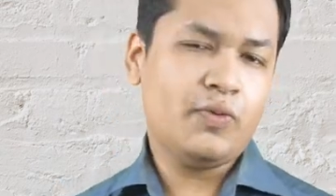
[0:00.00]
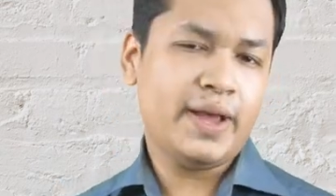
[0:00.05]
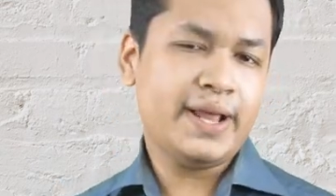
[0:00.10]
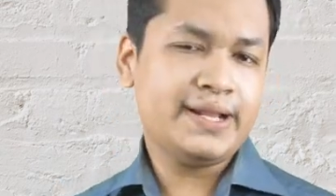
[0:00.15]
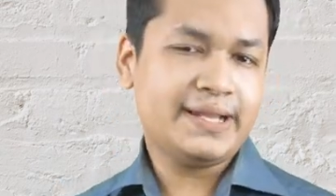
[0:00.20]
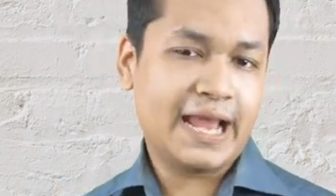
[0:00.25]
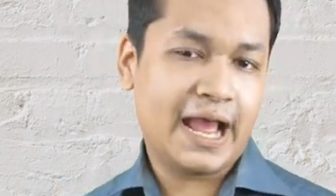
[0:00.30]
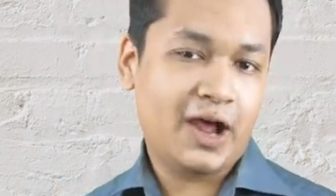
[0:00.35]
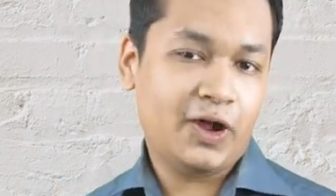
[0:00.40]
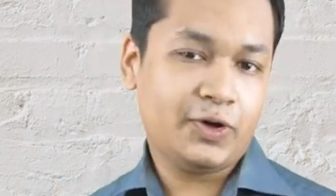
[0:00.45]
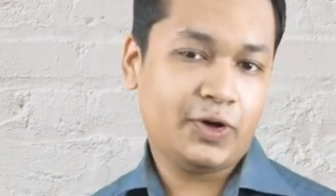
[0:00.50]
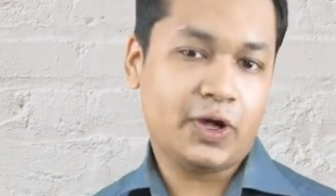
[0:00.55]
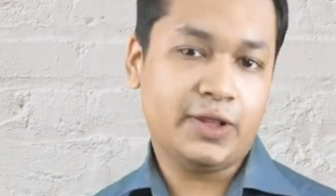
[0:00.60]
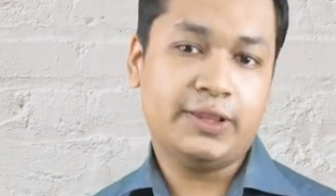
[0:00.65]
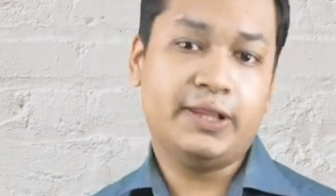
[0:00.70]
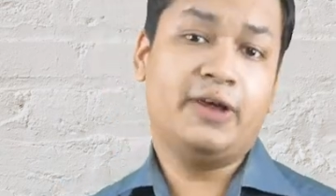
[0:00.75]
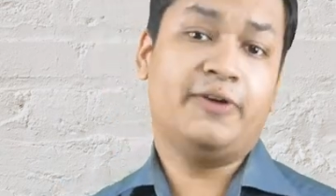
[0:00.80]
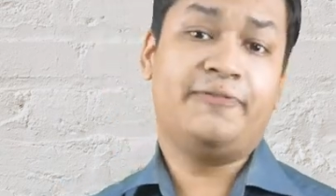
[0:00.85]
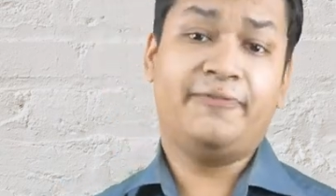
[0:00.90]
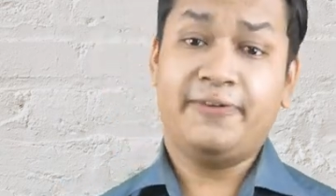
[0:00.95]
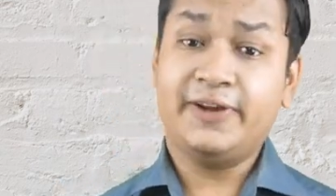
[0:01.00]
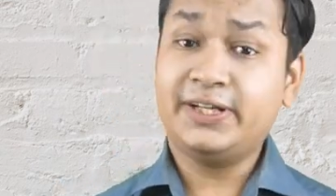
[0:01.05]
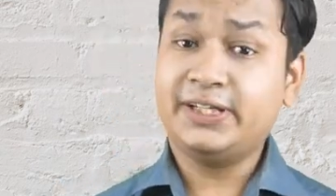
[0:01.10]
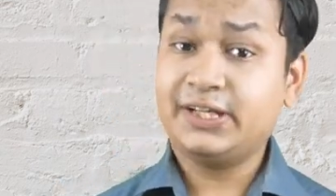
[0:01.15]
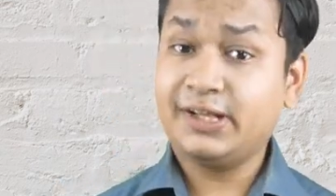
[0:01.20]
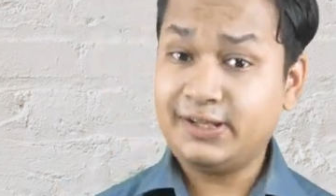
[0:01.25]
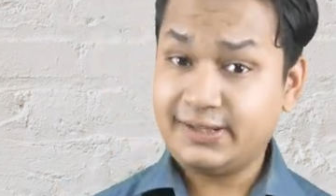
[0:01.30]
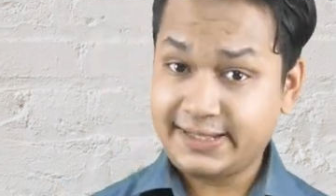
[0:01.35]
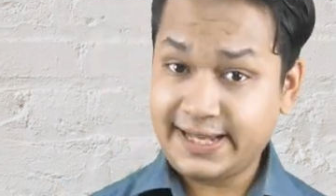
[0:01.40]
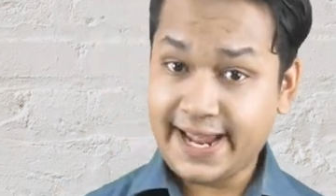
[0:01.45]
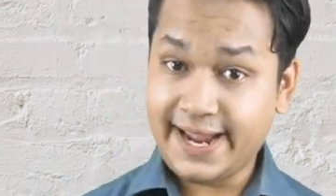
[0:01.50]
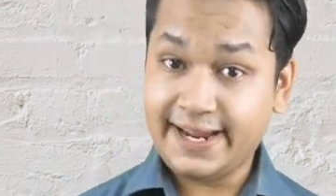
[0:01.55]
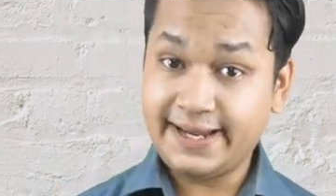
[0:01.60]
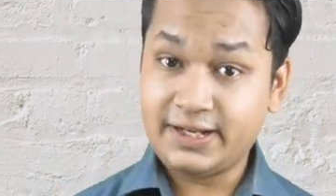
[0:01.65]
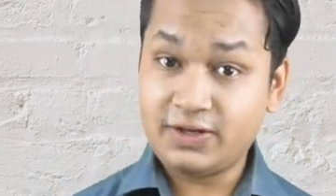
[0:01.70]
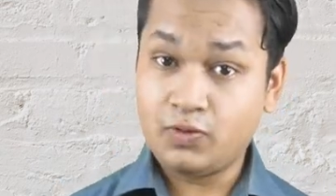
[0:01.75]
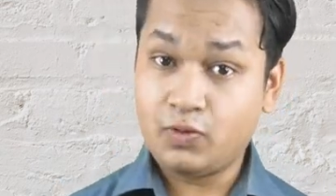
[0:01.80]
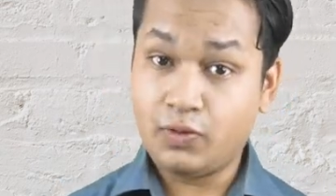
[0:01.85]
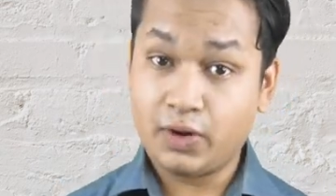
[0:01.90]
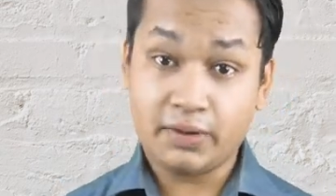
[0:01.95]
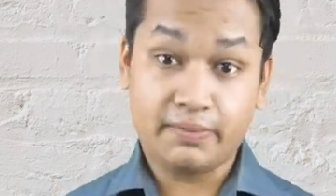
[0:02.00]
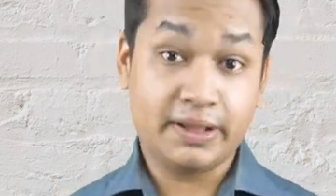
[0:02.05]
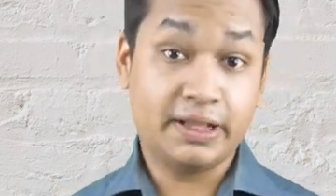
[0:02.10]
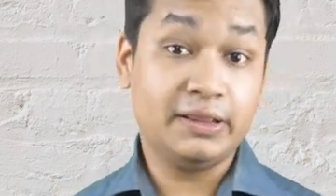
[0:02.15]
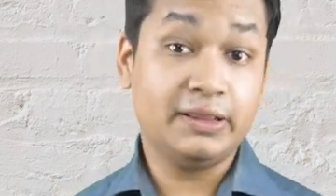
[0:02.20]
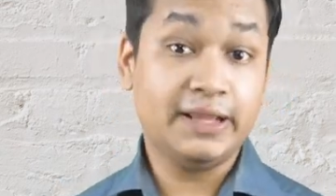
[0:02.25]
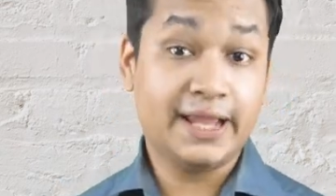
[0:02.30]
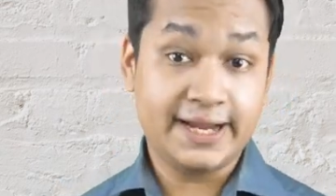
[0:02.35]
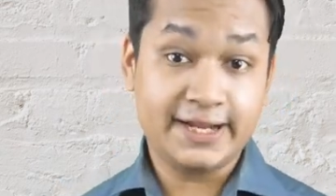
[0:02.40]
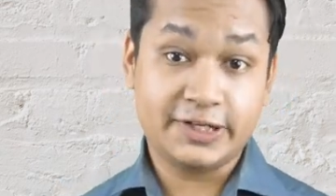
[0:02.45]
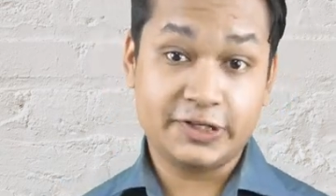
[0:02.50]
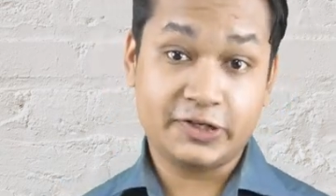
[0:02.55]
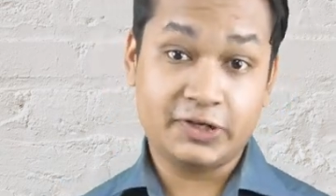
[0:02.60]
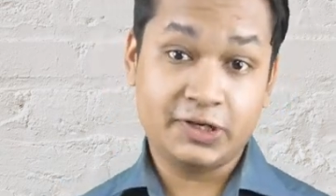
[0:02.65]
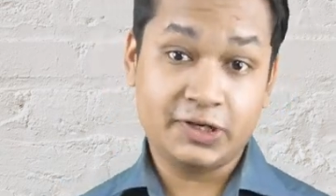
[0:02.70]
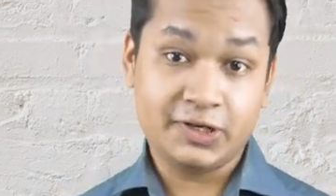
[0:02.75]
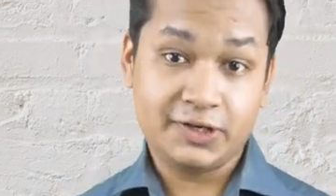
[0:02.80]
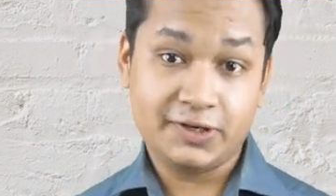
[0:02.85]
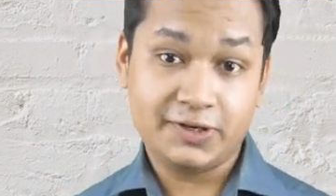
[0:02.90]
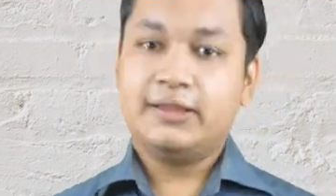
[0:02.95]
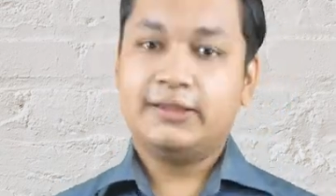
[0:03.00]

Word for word: went out on the official date 1 month later,